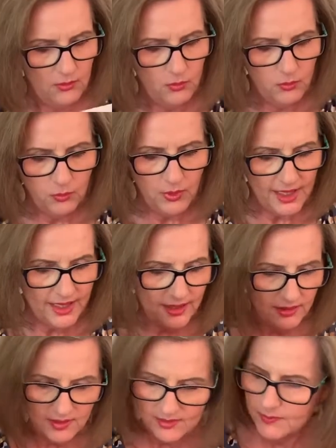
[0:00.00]
Wow,
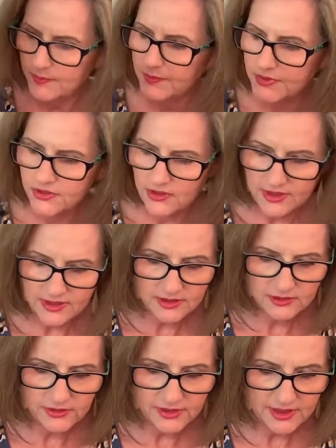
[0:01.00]
I started to
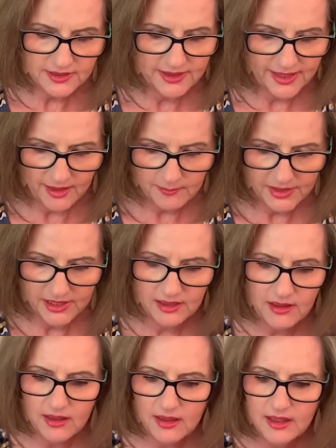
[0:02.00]
look at that
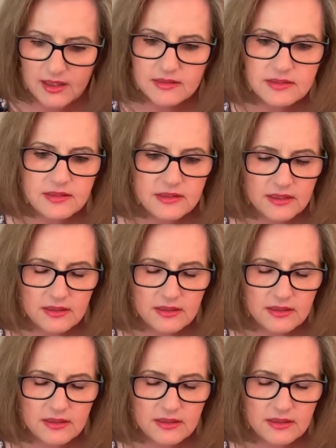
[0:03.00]
because,